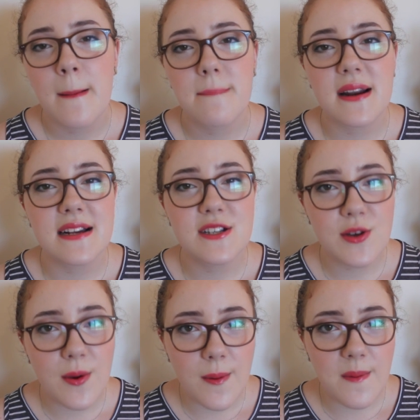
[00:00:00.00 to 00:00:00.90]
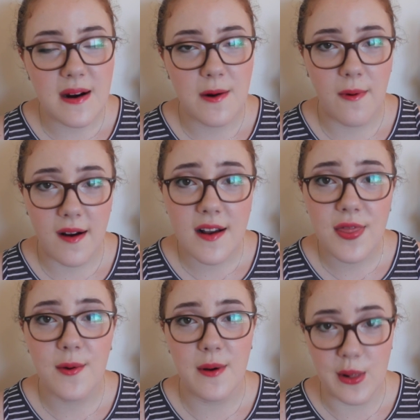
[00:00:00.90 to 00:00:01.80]
But I do want to work
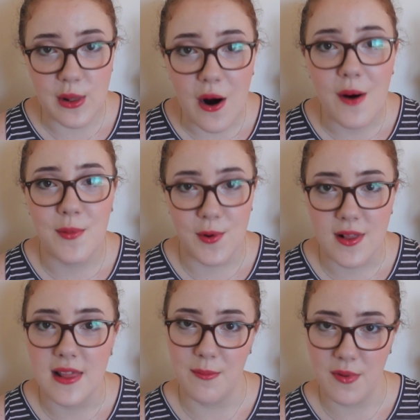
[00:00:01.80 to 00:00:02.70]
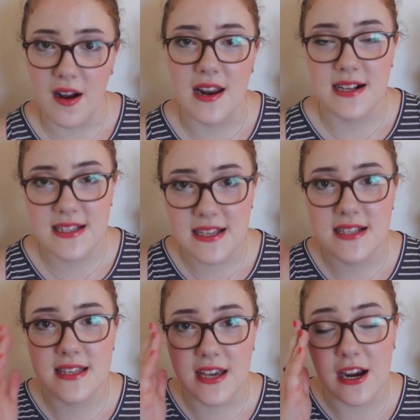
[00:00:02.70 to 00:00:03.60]
through a lot more lip products
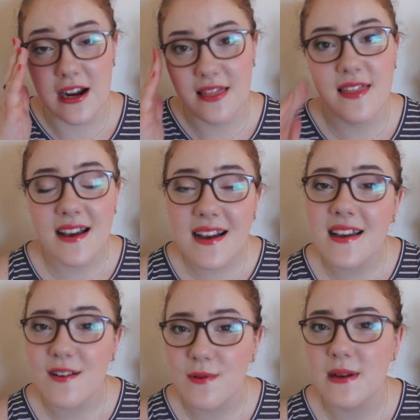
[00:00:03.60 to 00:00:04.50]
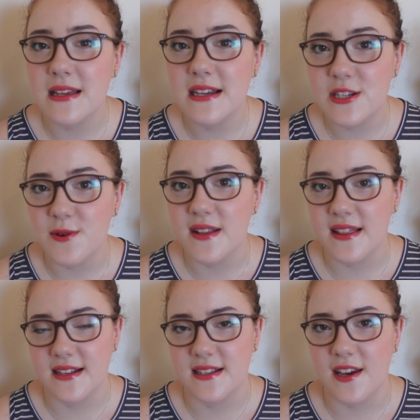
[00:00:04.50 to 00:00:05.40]
this year, and I think I can really do it
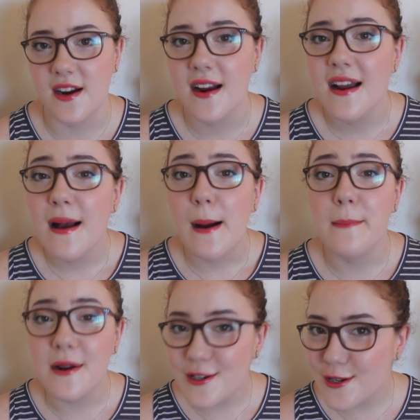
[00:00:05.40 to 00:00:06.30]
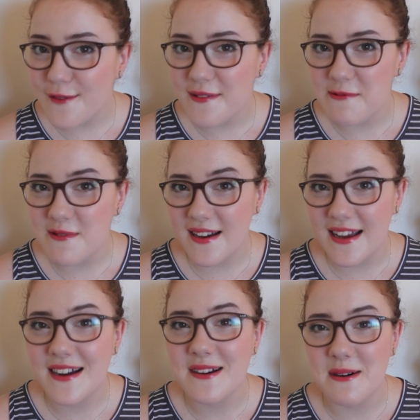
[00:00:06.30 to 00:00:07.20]
this year. I'm not sure if I will
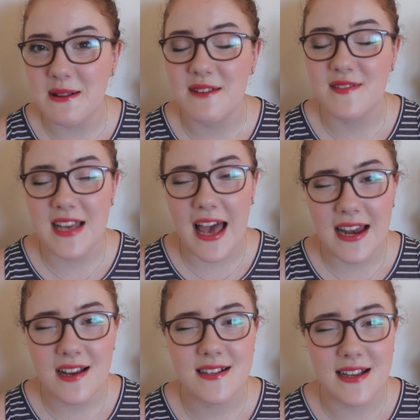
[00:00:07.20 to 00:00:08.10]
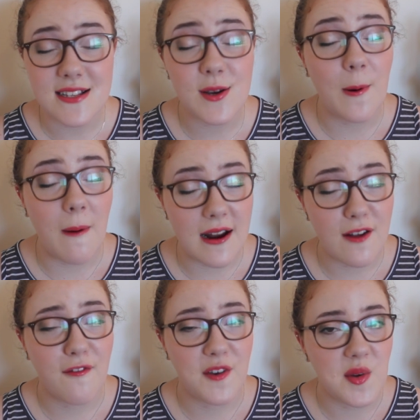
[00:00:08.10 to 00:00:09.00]
hit a goal of 10, because that's quite
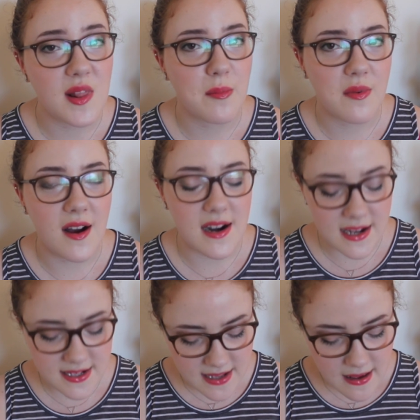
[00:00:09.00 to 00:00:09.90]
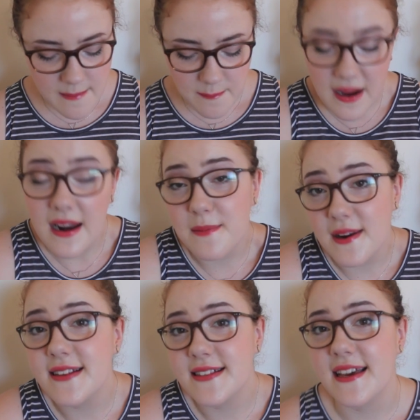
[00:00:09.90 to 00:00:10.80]
a few lip products, but I'm
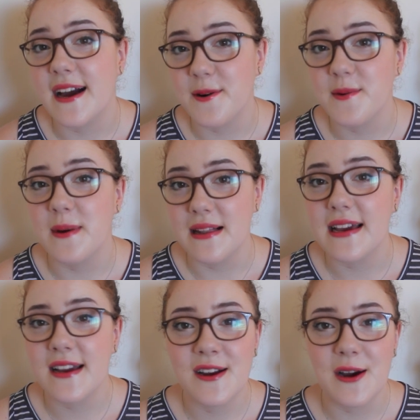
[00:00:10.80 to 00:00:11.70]
going to see how well I can